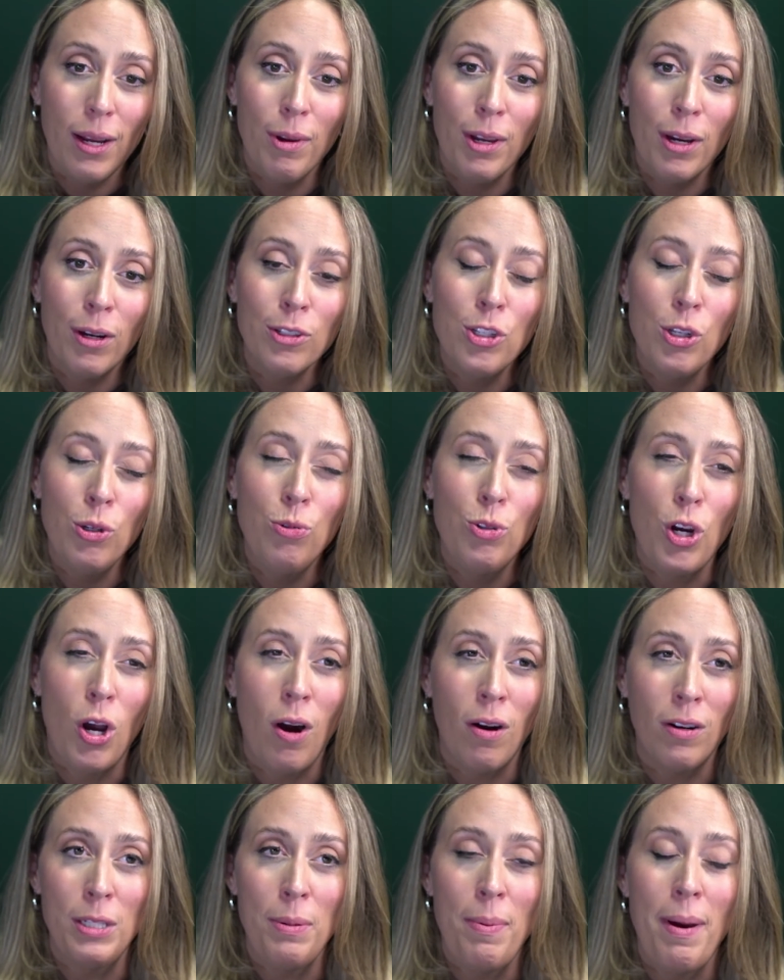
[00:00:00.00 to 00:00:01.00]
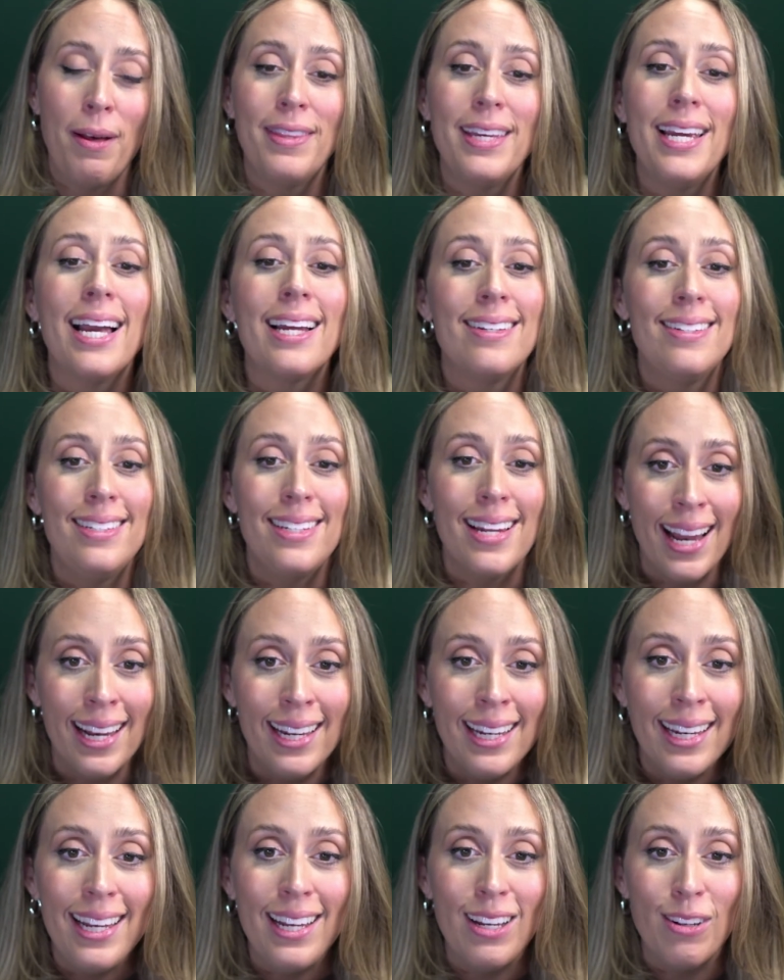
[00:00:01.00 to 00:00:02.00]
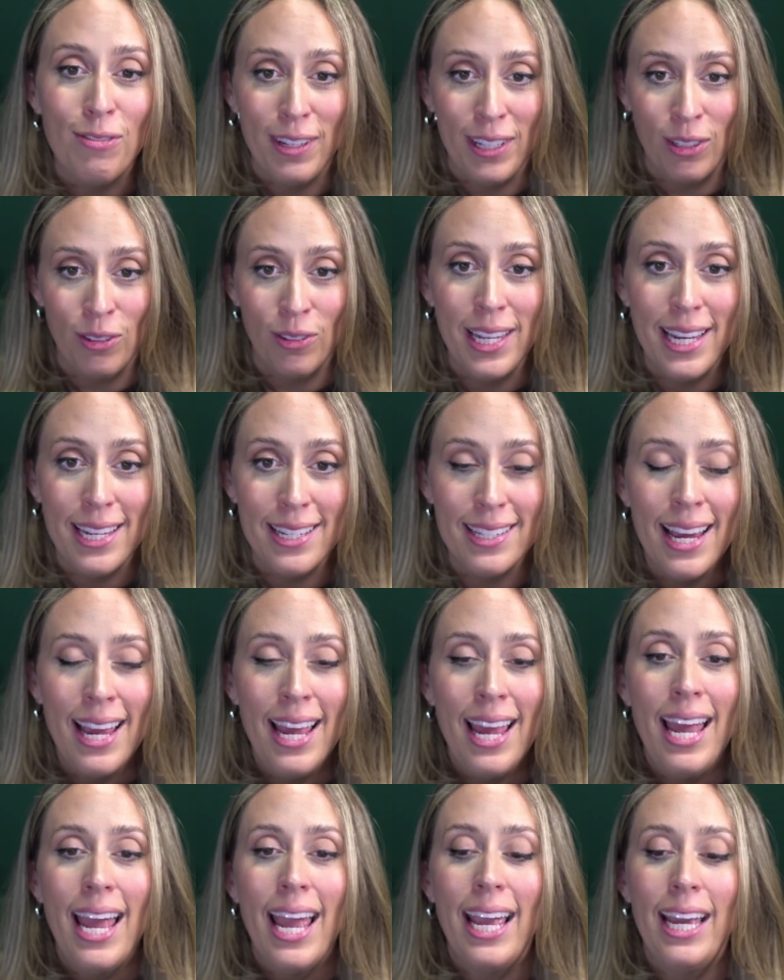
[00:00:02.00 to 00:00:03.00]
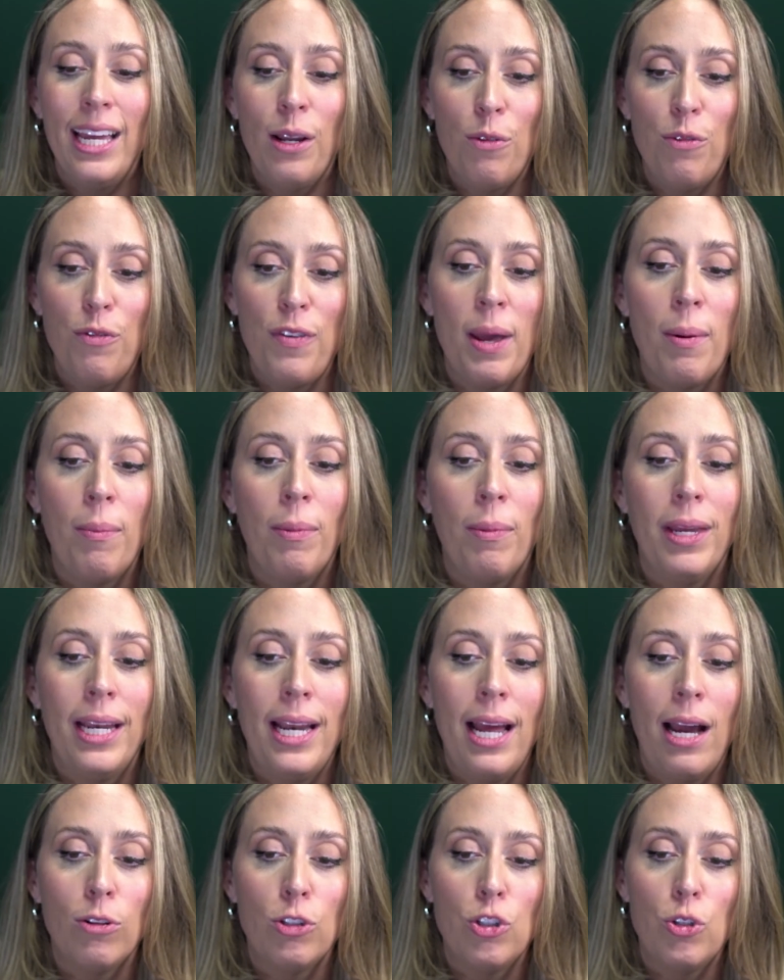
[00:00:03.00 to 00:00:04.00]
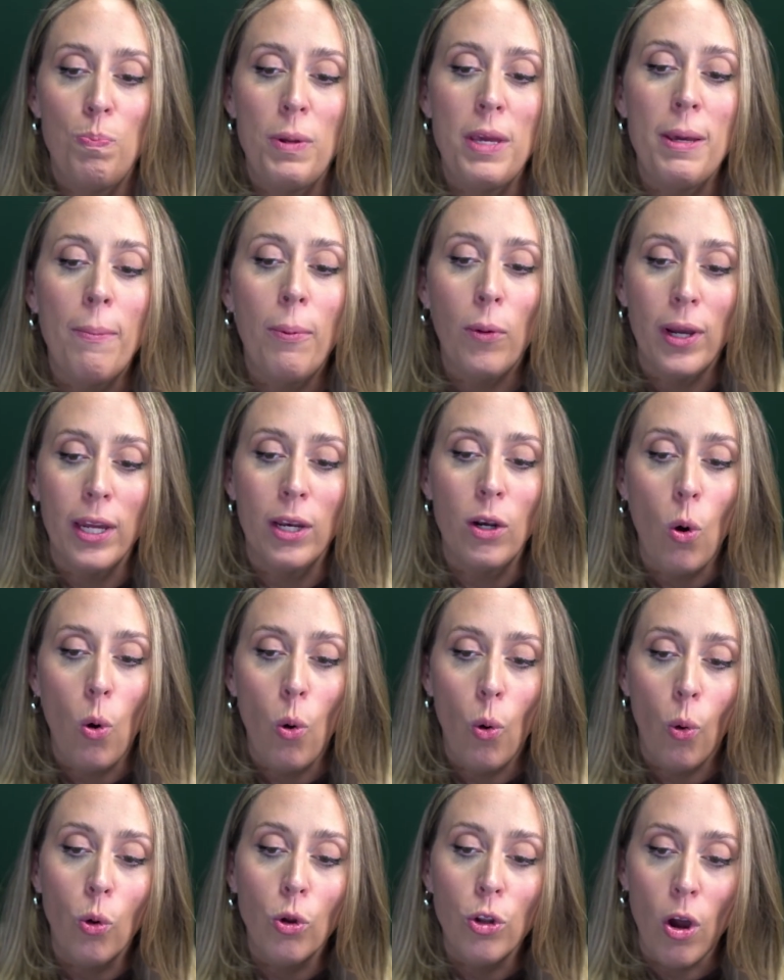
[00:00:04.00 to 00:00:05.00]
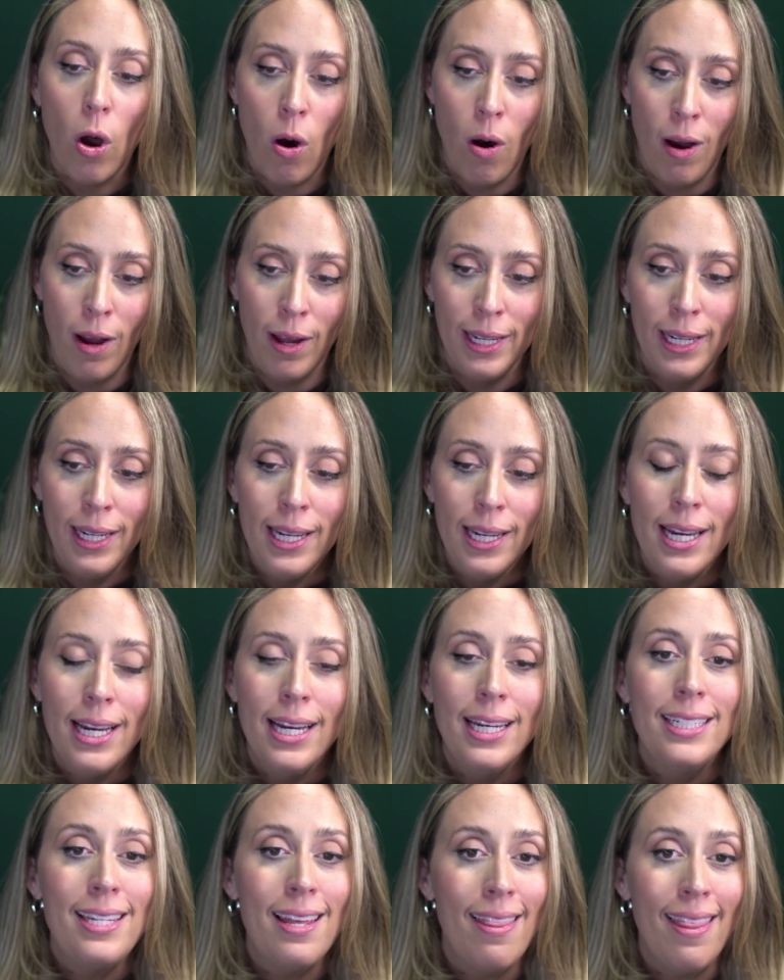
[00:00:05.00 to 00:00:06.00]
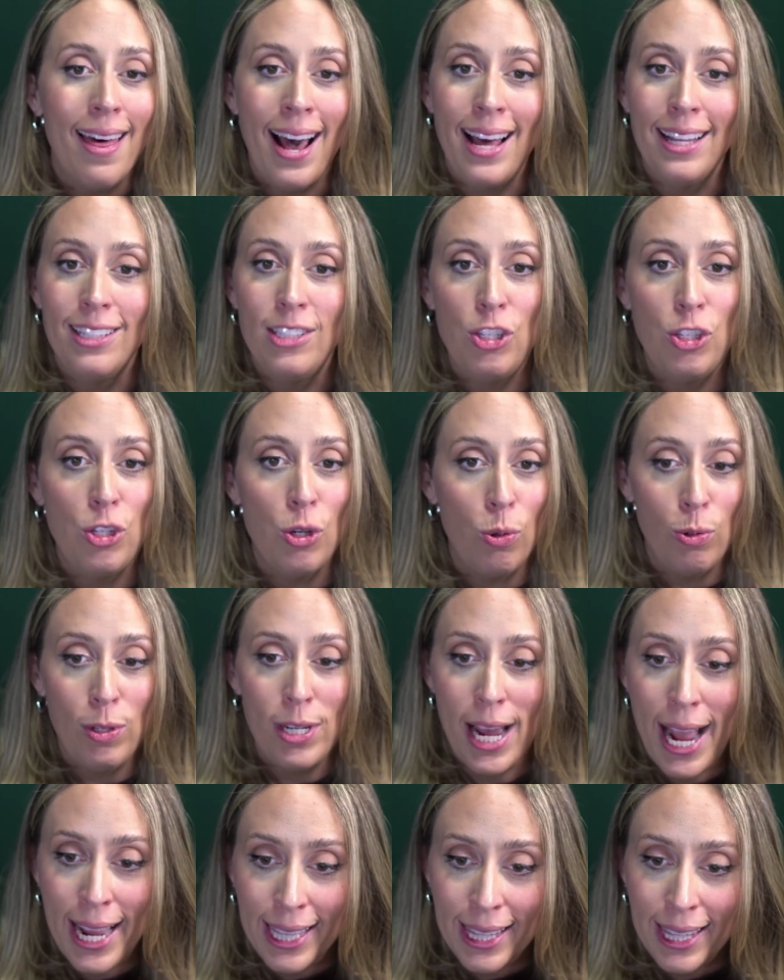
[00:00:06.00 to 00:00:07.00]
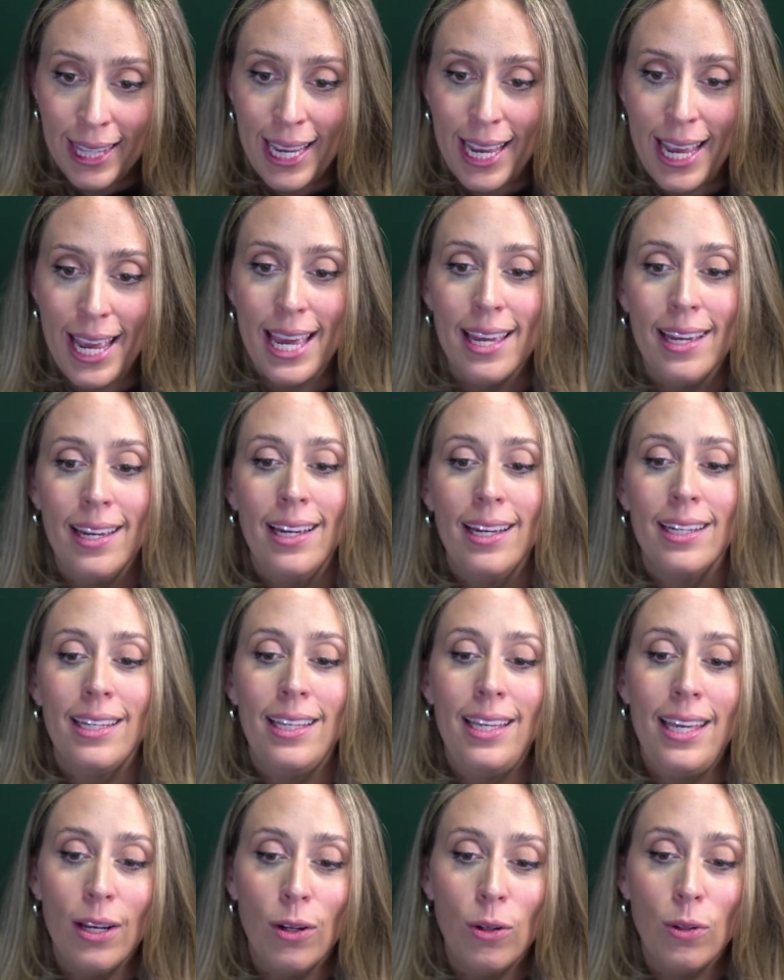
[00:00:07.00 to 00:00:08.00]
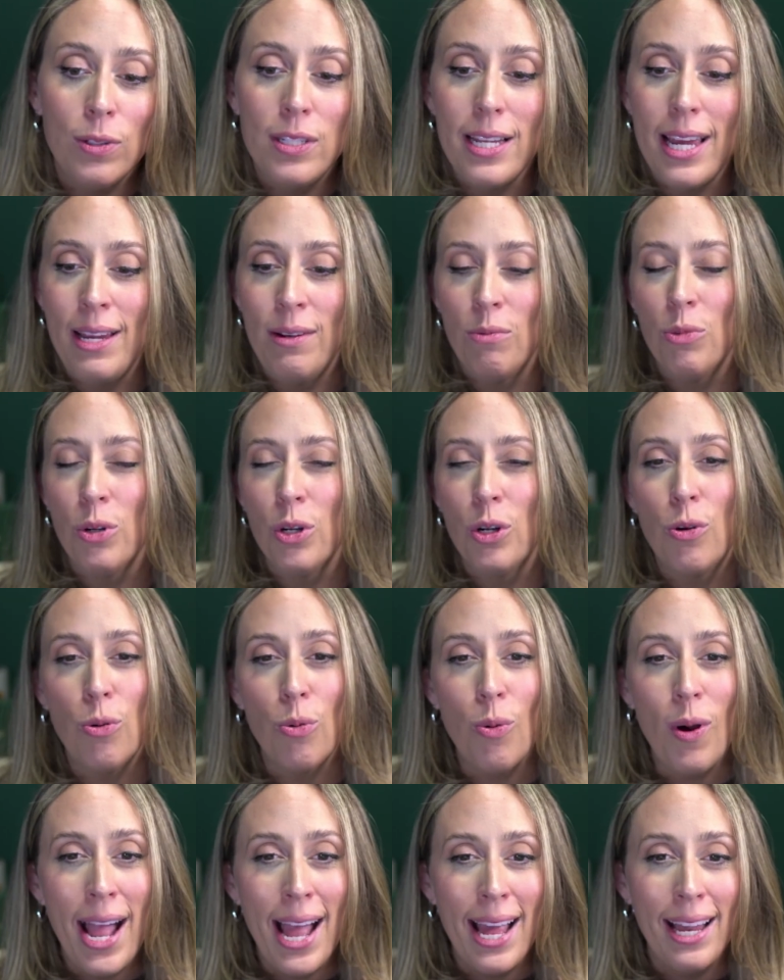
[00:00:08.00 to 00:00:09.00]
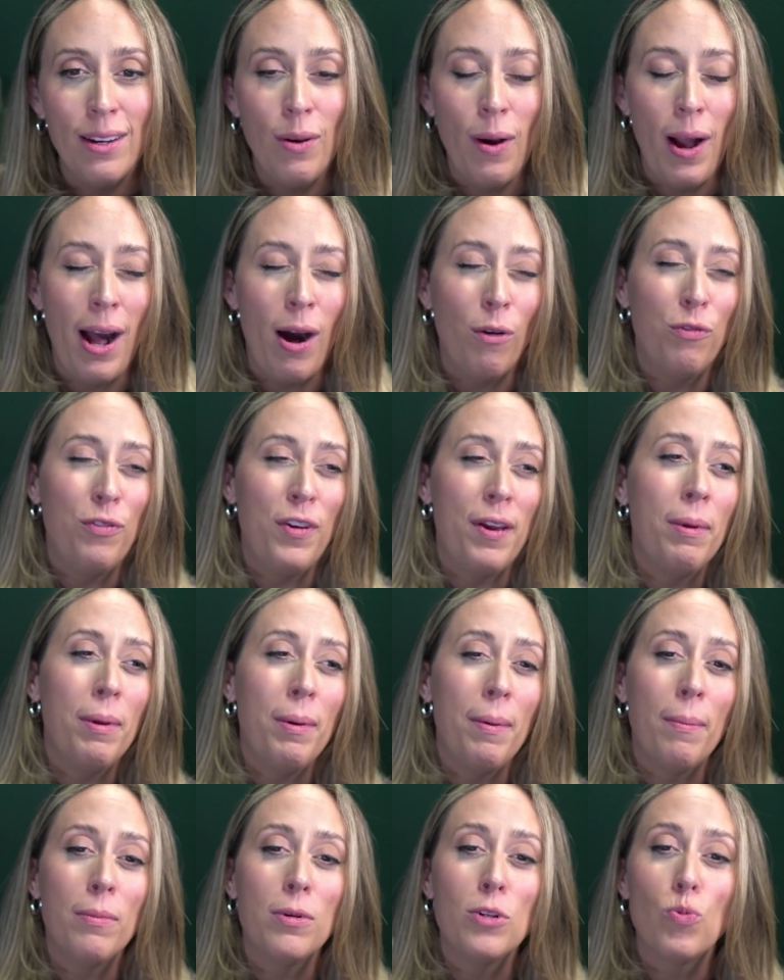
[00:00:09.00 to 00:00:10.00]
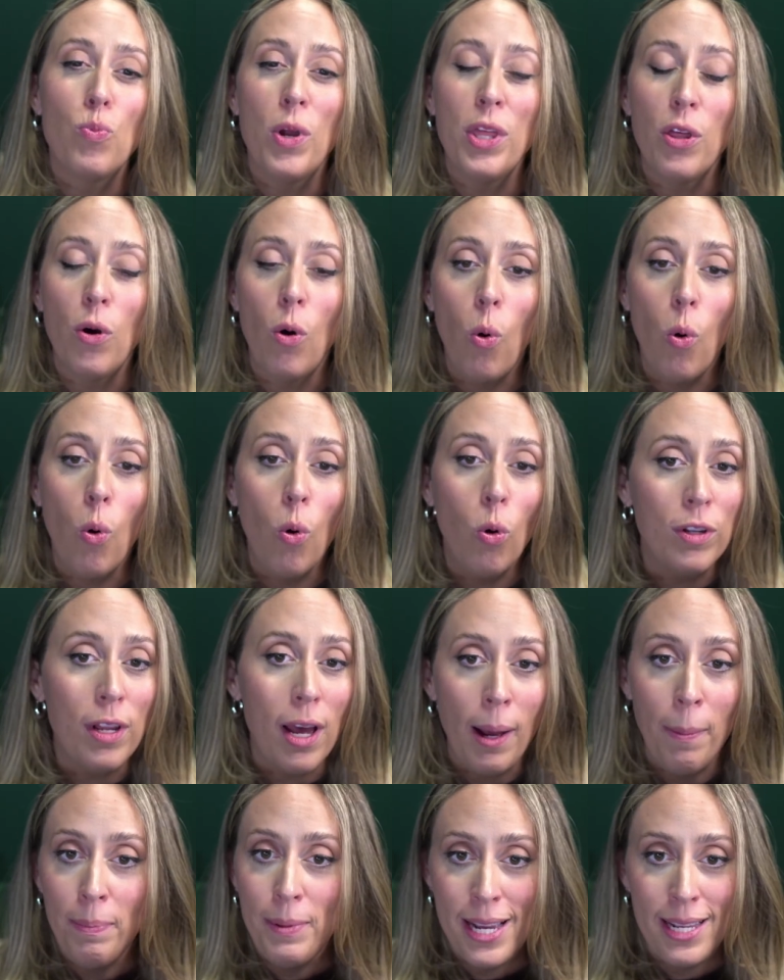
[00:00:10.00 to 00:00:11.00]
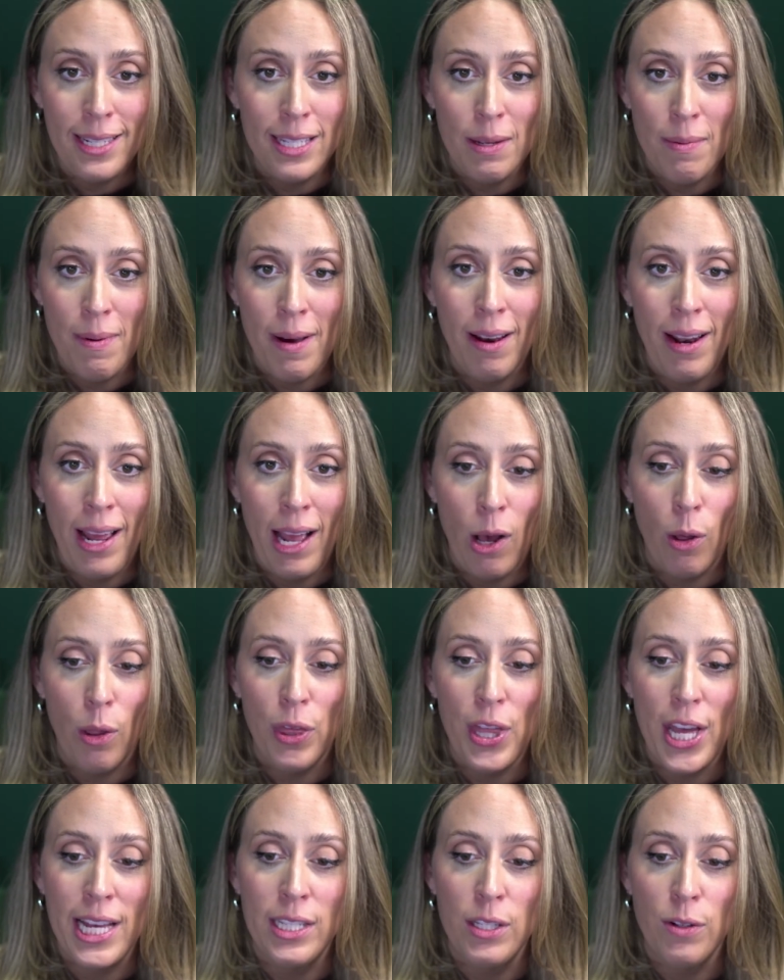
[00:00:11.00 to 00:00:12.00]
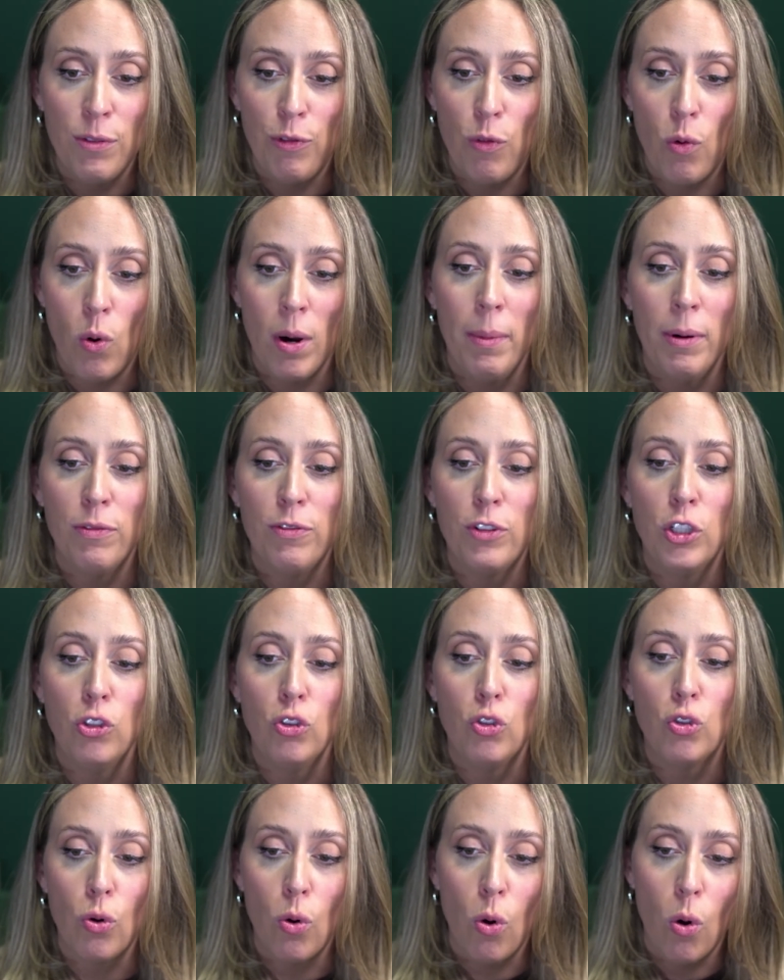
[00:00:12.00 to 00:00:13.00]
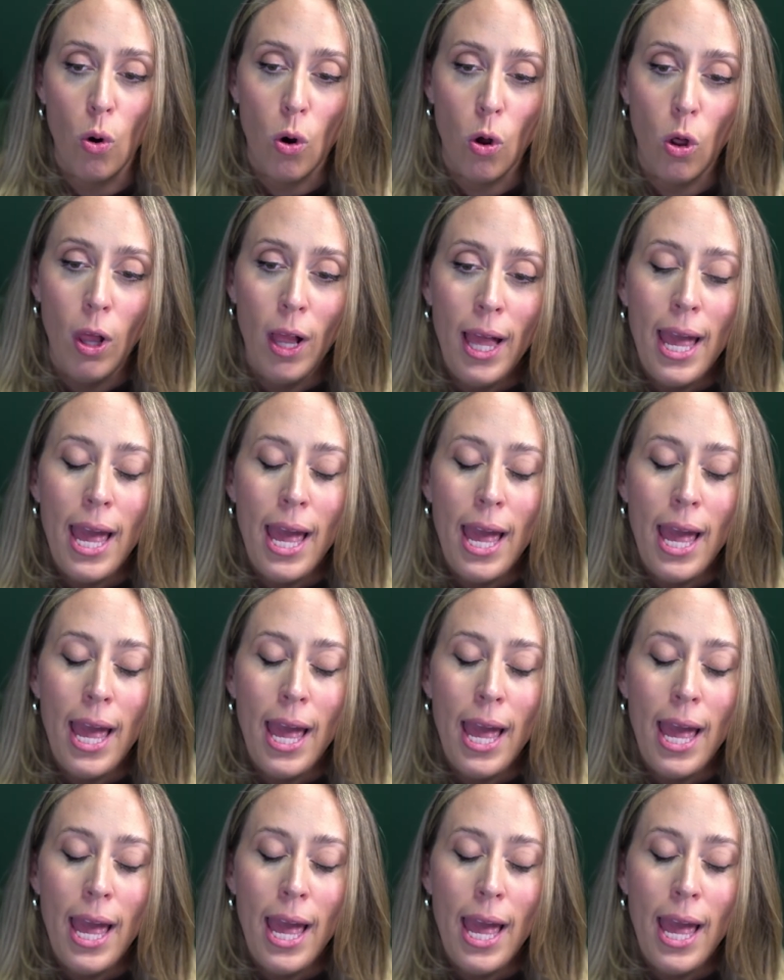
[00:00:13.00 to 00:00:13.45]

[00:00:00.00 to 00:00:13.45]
We also talked about the identity of illness in a family and how people can hold on to that so tightly, guilt and regret, how family members withhold updates about health as a form of control,